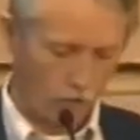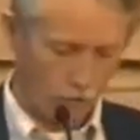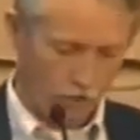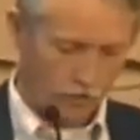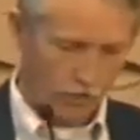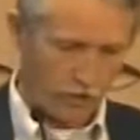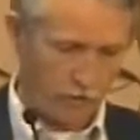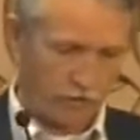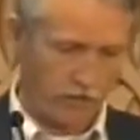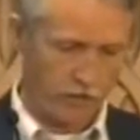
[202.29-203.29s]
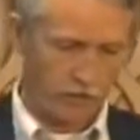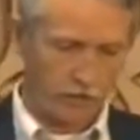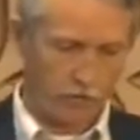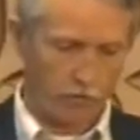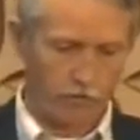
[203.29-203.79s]
which is
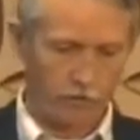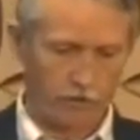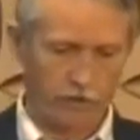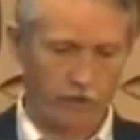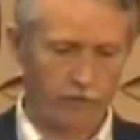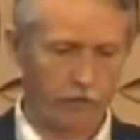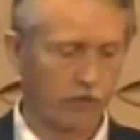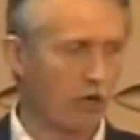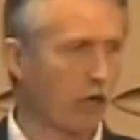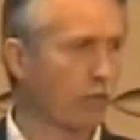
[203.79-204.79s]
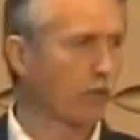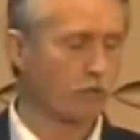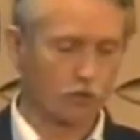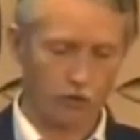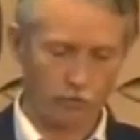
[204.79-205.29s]
the equivalent of the carbon
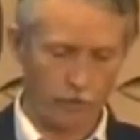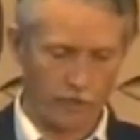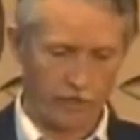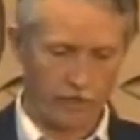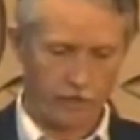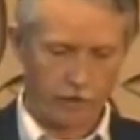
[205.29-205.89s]
absorbed by